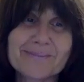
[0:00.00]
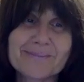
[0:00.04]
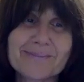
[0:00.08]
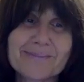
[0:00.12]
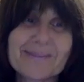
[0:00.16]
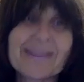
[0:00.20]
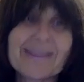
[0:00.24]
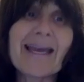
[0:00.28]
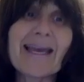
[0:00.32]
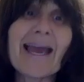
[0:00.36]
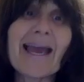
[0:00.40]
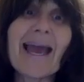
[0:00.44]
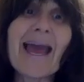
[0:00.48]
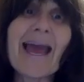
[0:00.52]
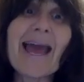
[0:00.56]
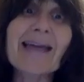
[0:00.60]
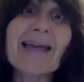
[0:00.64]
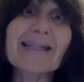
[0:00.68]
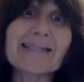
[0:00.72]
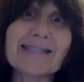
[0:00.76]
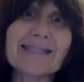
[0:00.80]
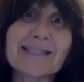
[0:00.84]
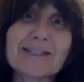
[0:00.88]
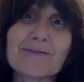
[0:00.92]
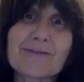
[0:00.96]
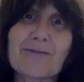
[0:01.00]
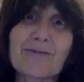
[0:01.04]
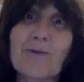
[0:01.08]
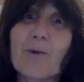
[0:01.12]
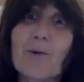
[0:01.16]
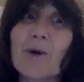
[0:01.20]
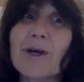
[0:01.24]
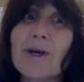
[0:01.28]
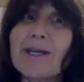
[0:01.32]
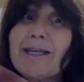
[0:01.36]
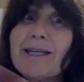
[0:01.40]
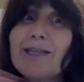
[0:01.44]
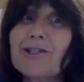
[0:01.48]
Yes,
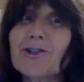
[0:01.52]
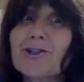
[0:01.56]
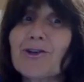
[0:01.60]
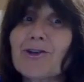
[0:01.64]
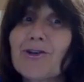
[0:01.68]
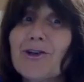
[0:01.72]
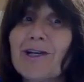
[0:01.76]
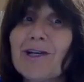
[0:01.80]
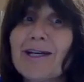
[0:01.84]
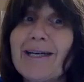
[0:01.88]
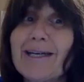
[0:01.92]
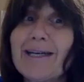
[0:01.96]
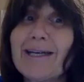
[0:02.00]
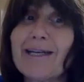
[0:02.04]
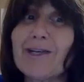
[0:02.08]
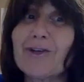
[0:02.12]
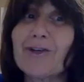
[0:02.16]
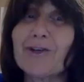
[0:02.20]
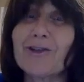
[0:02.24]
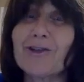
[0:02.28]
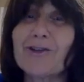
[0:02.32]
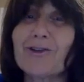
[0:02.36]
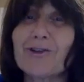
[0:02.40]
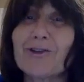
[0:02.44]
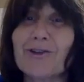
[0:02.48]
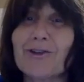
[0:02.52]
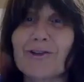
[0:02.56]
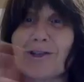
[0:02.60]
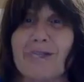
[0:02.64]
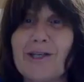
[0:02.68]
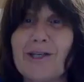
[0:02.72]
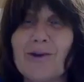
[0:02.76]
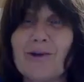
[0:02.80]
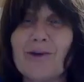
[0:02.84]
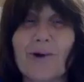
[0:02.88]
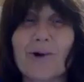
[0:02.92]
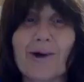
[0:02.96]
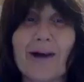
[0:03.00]
for eternity. Good girl,
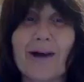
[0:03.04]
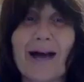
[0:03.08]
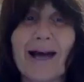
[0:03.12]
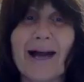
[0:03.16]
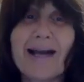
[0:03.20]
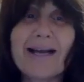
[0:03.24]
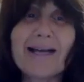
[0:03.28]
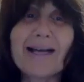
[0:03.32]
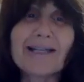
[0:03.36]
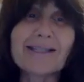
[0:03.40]
Leora.